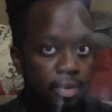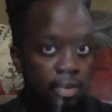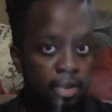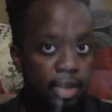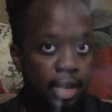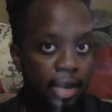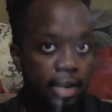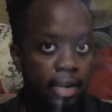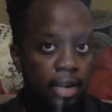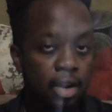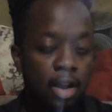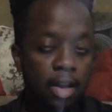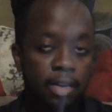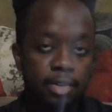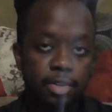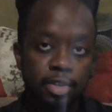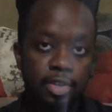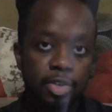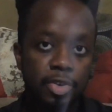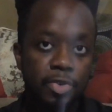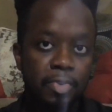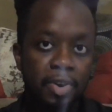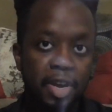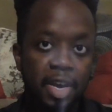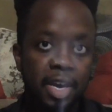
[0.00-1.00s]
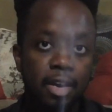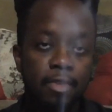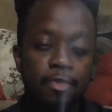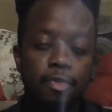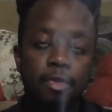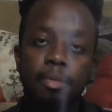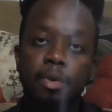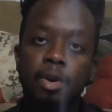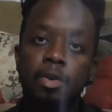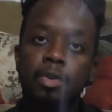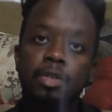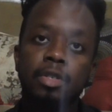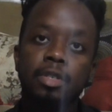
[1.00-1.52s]
that causes you negative
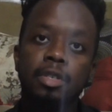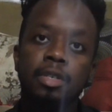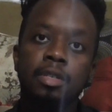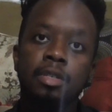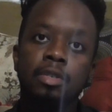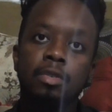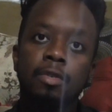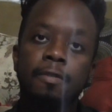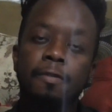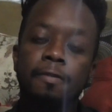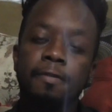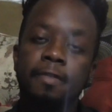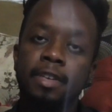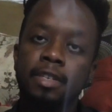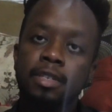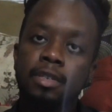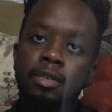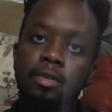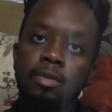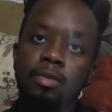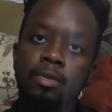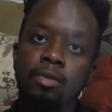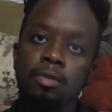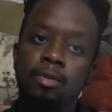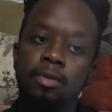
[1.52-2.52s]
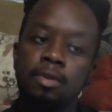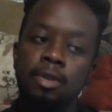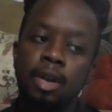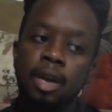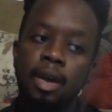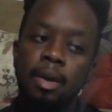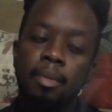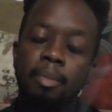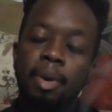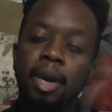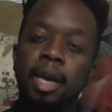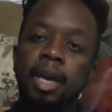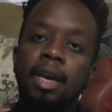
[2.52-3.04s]
emotions or physical
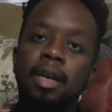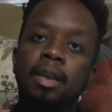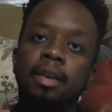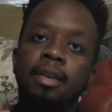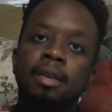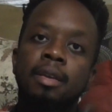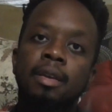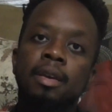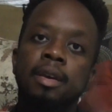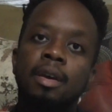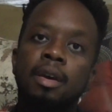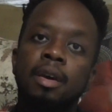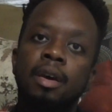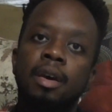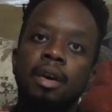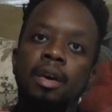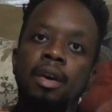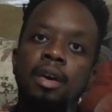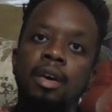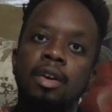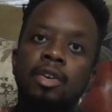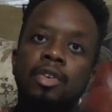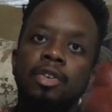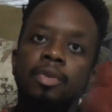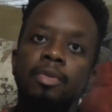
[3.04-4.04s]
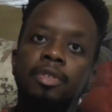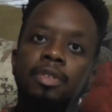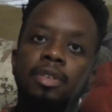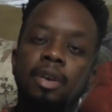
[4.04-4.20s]
pain, your